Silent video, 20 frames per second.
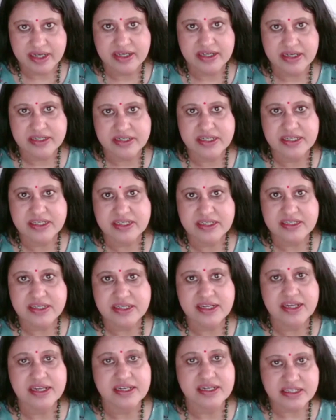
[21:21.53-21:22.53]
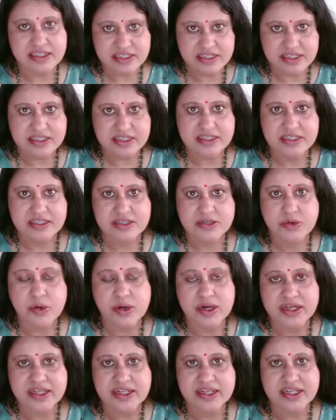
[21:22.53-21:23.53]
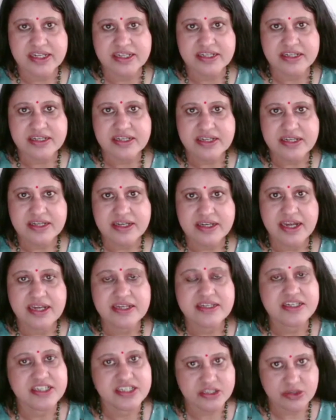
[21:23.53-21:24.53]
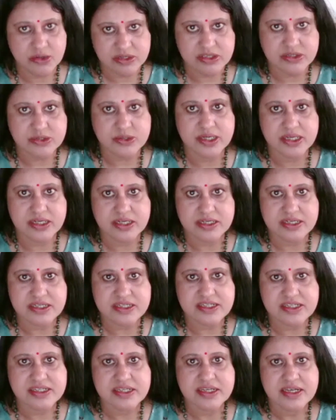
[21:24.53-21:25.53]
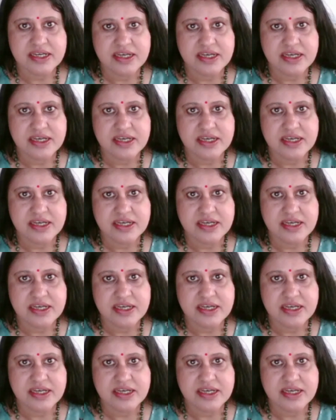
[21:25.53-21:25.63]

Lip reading: She is an NSS coordinator and she is also a nurse.